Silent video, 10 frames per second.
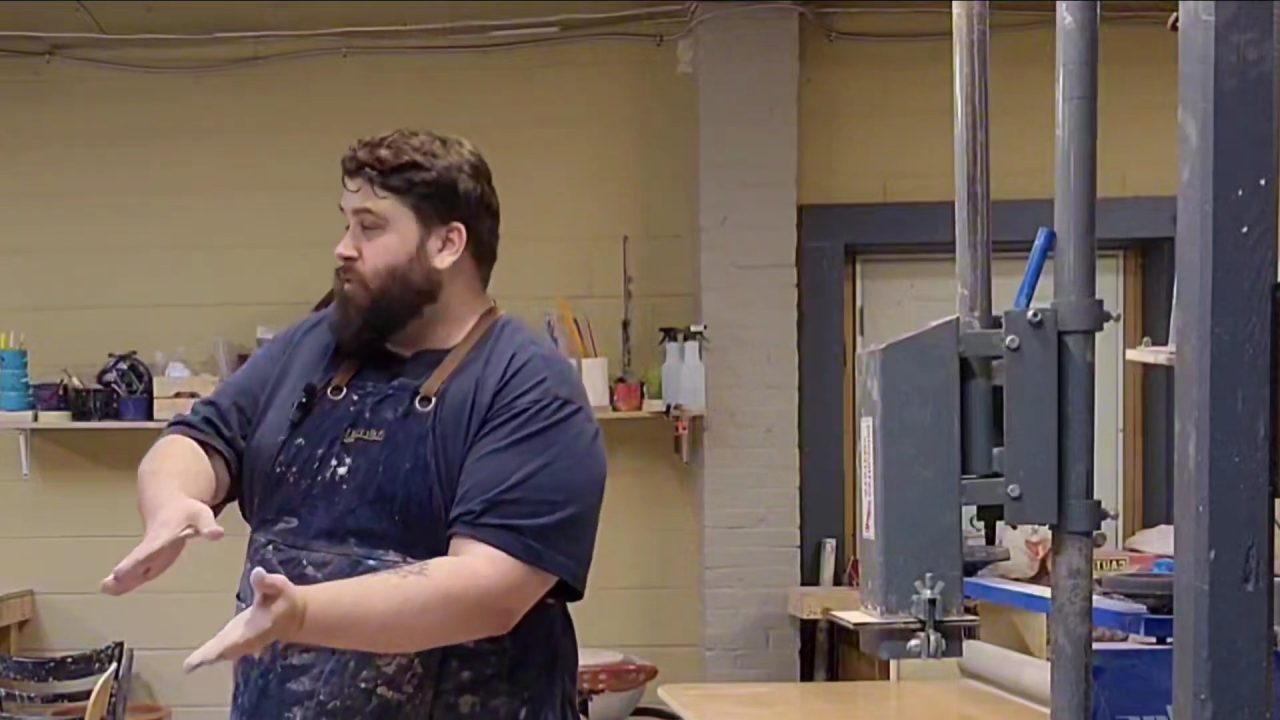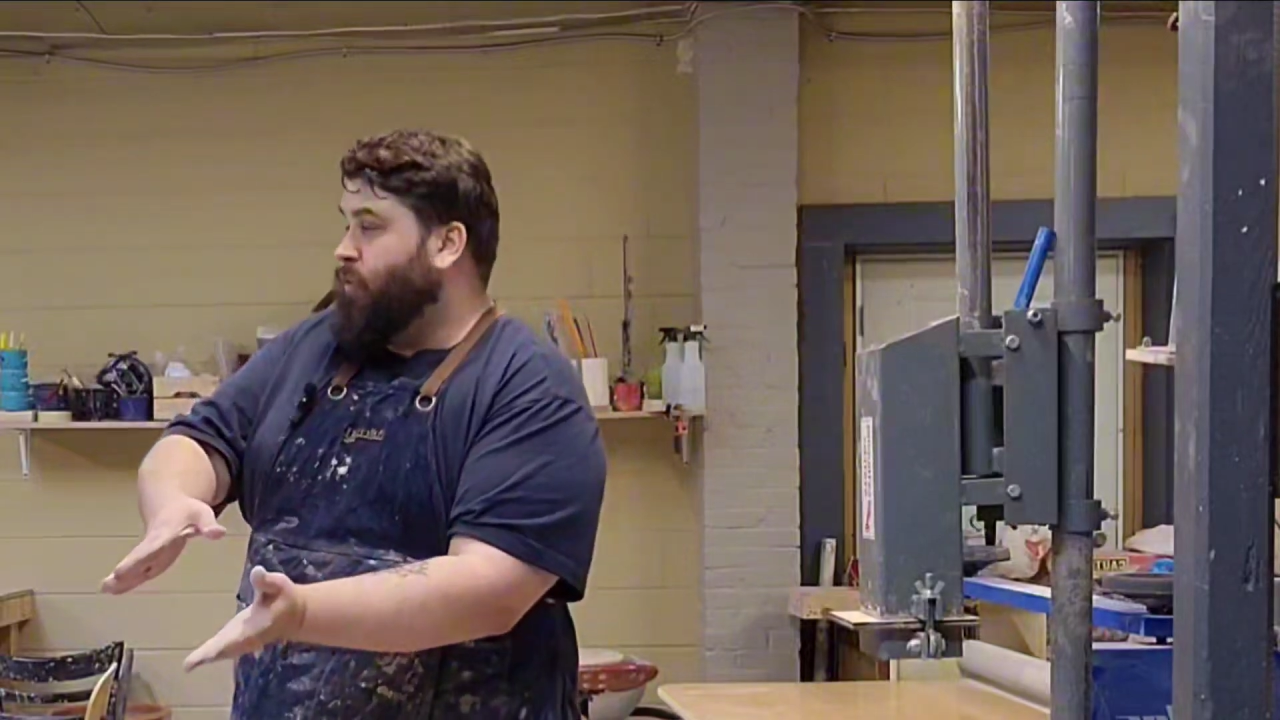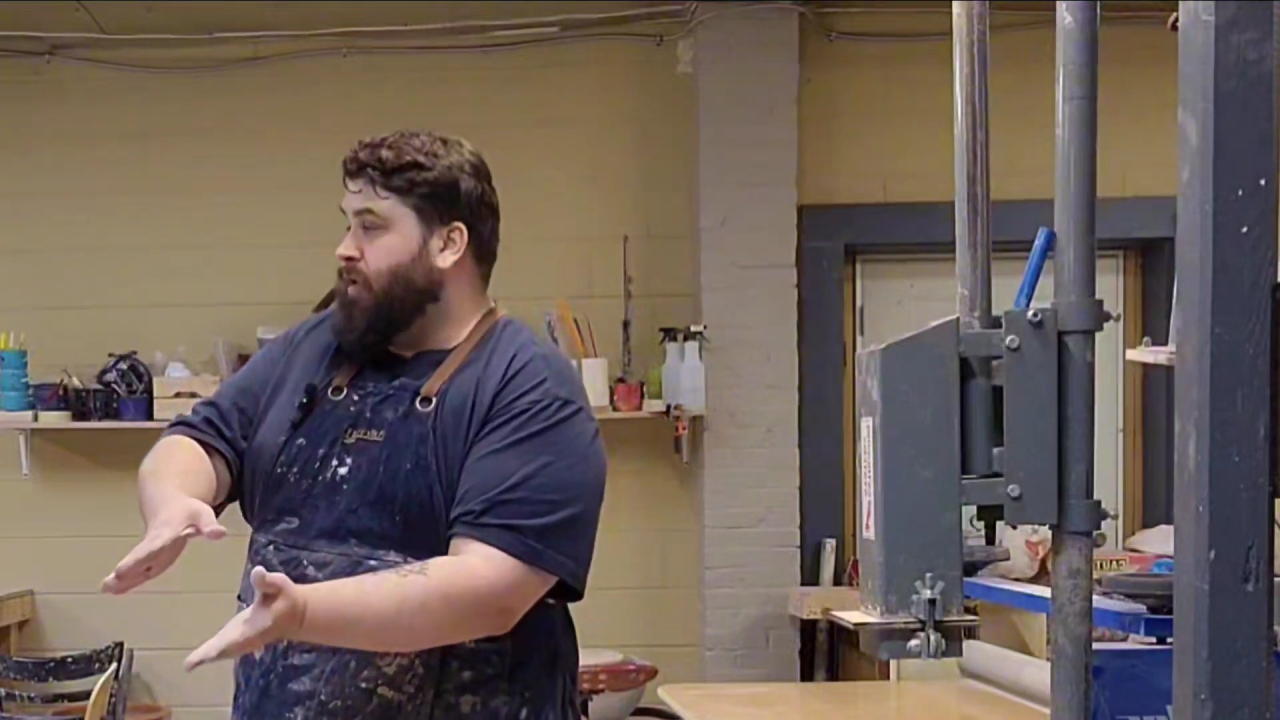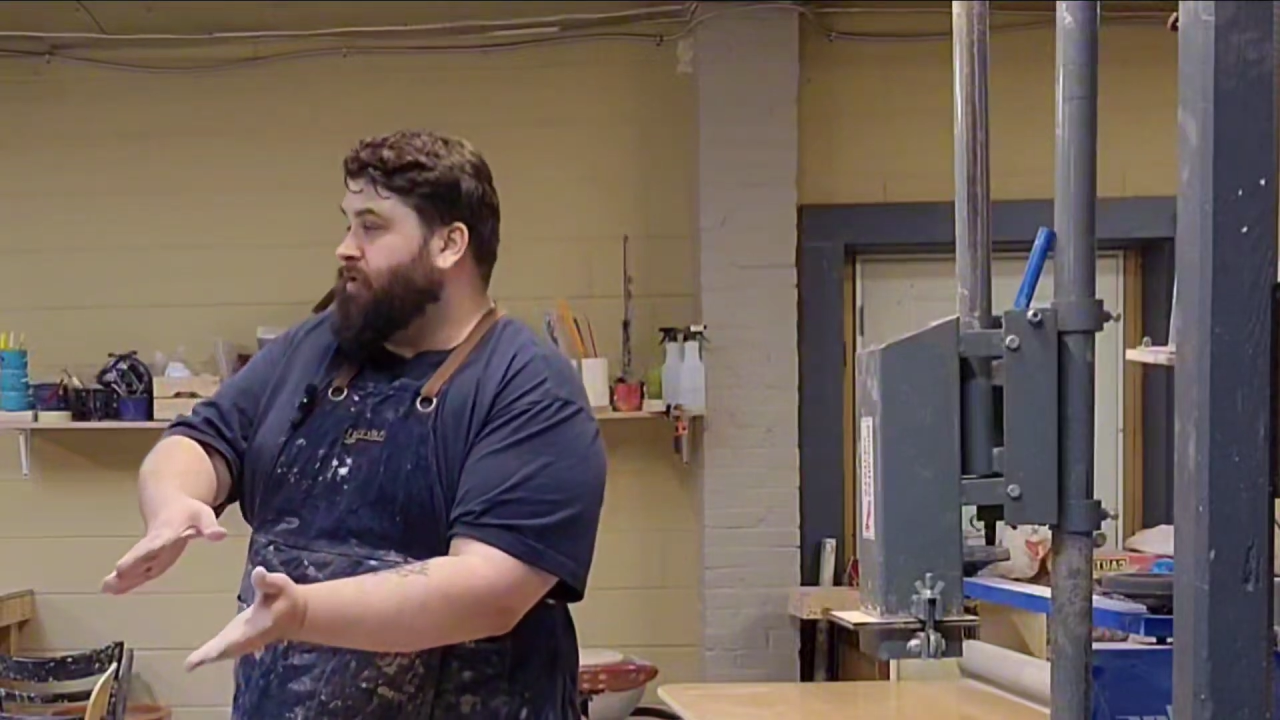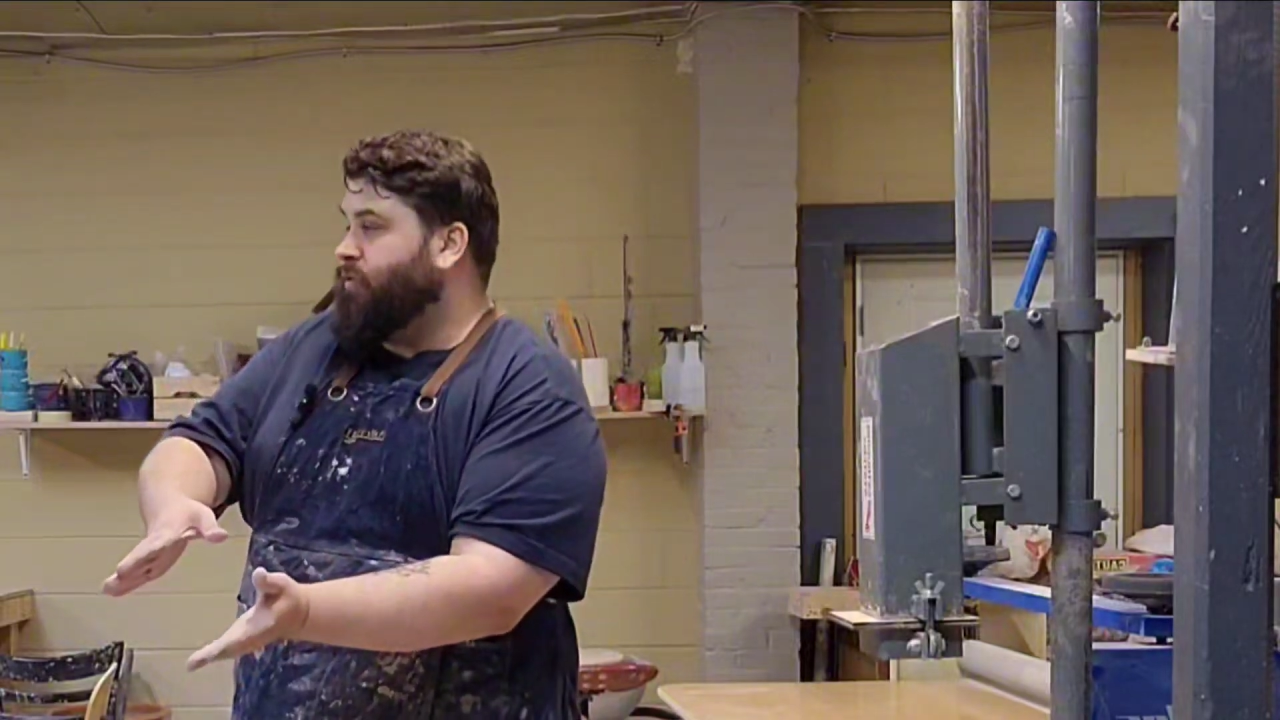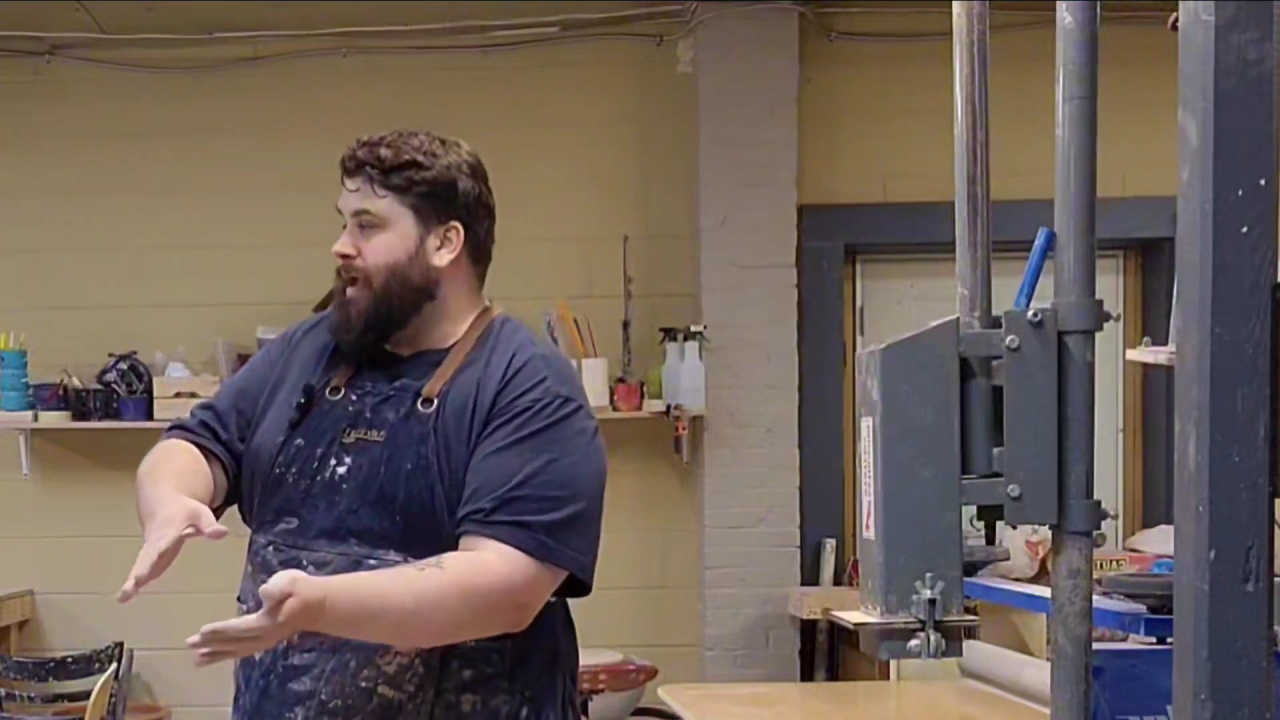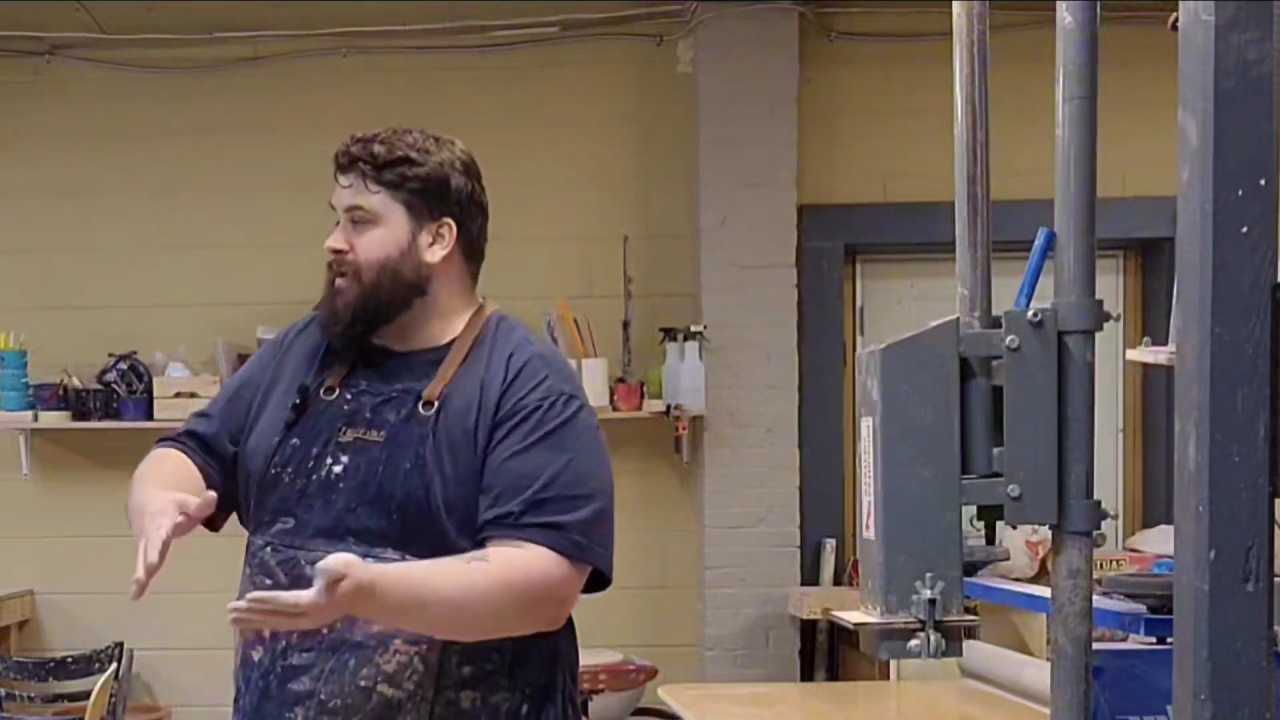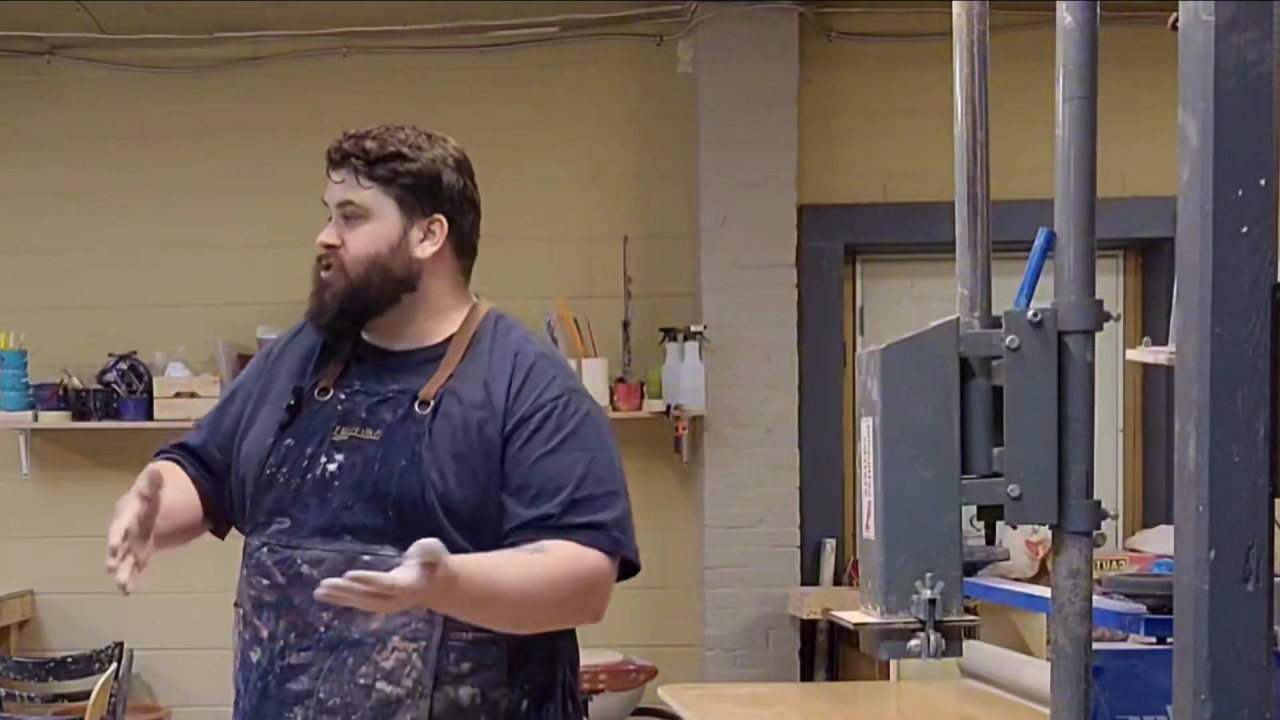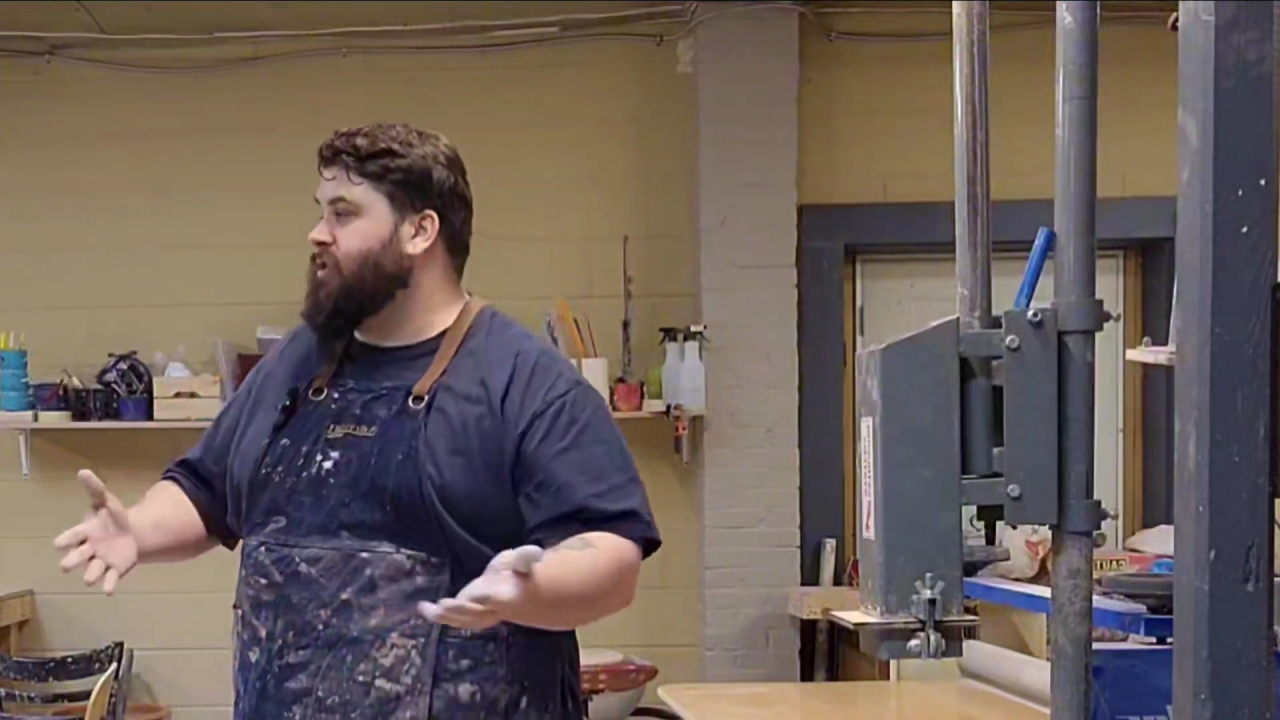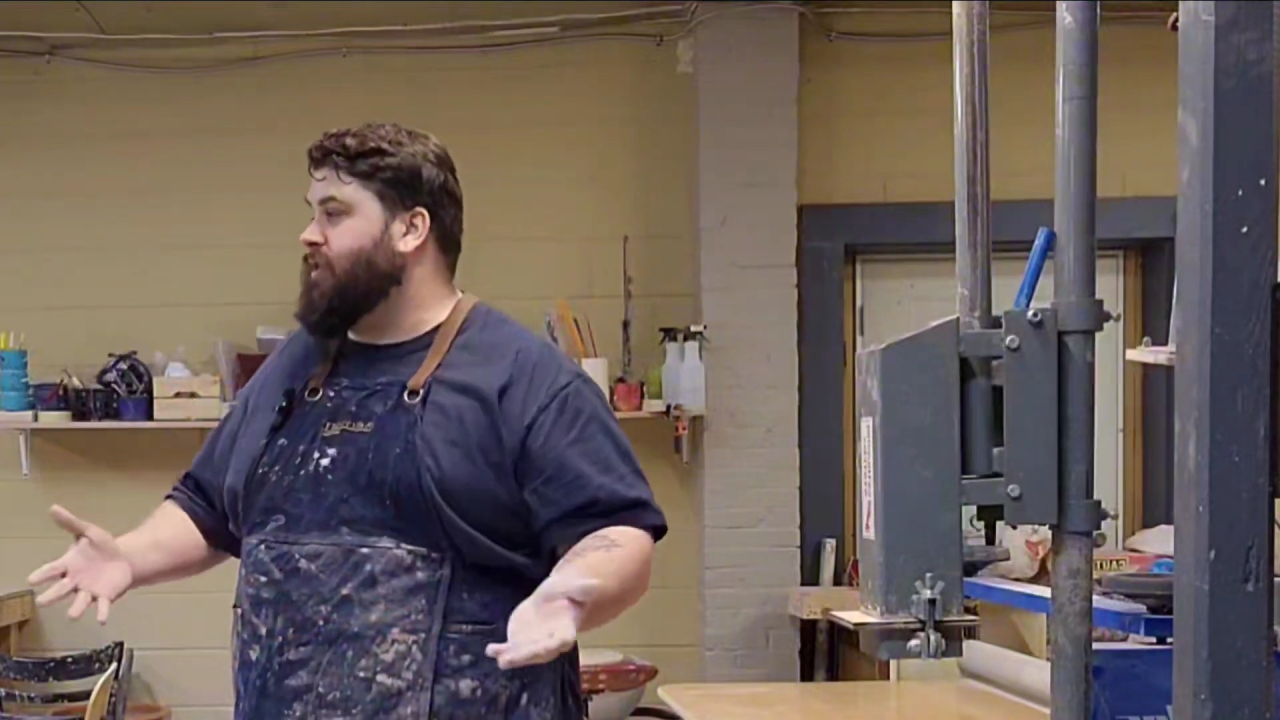one
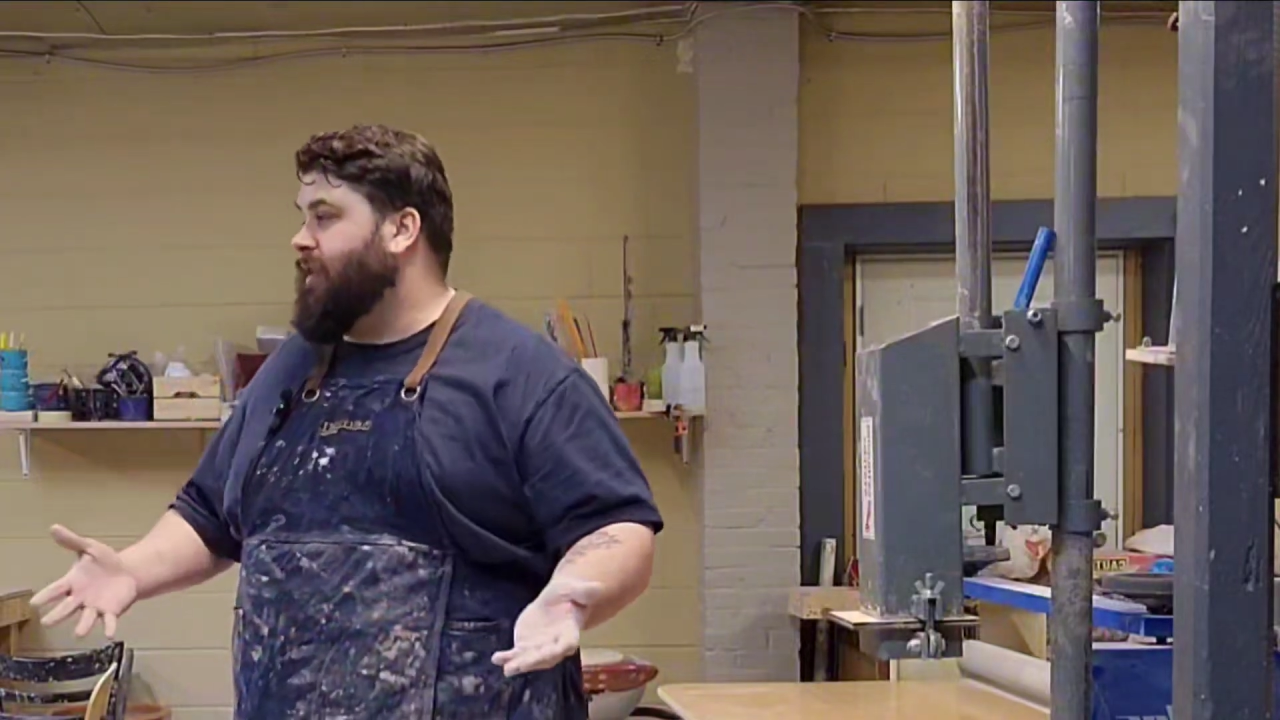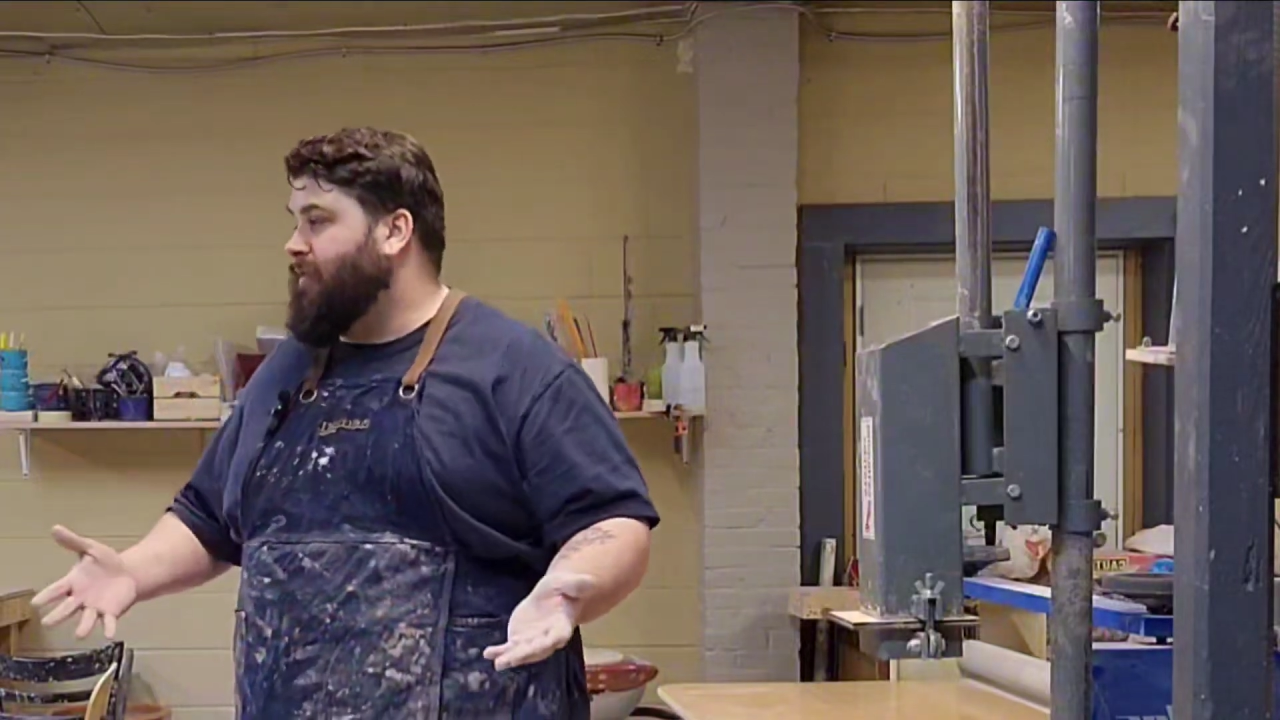direction,